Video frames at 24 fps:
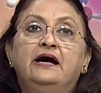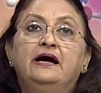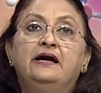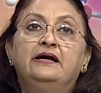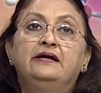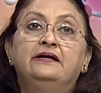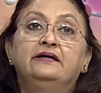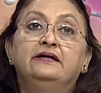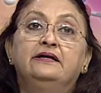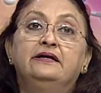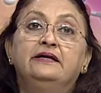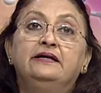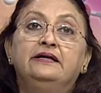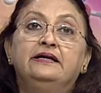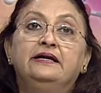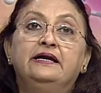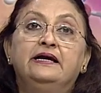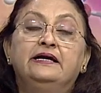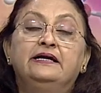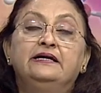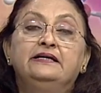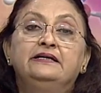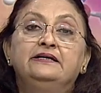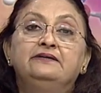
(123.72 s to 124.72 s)
and
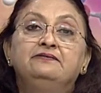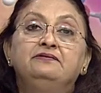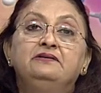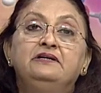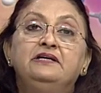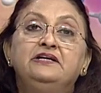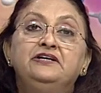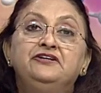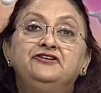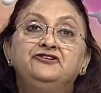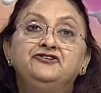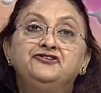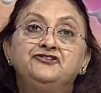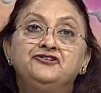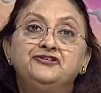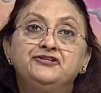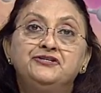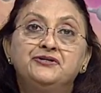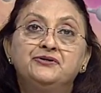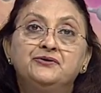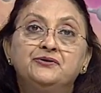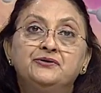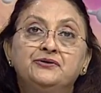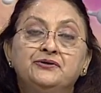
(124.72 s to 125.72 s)
negatively
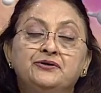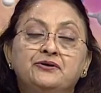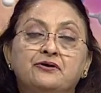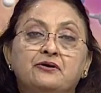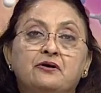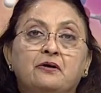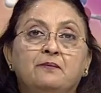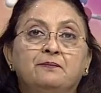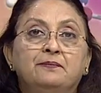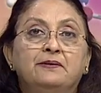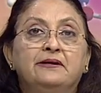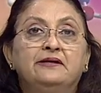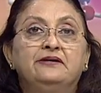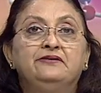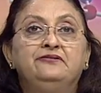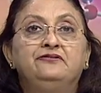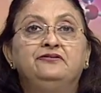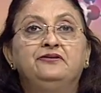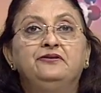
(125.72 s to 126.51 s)
geotropic.